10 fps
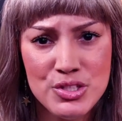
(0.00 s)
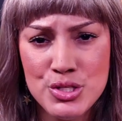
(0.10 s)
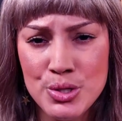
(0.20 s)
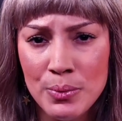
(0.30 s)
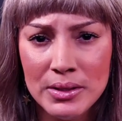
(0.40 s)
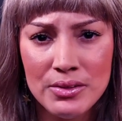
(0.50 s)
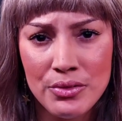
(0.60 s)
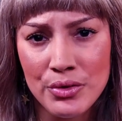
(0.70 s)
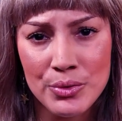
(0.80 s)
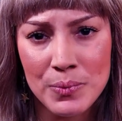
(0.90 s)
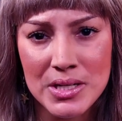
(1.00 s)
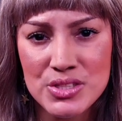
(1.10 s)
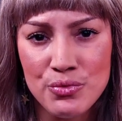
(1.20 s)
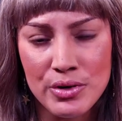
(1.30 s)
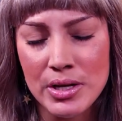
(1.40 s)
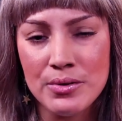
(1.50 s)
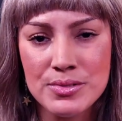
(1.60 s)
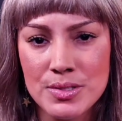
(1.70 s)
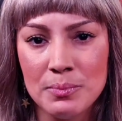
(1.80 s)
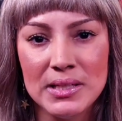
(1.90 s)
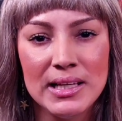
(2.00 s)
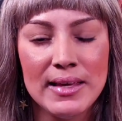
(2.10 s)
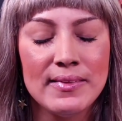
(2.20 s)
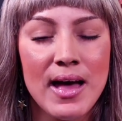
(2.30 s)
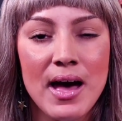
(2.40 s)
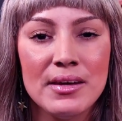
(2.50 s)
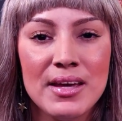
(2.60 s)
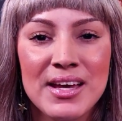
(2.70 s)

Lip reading: two and the third one is free or something like that.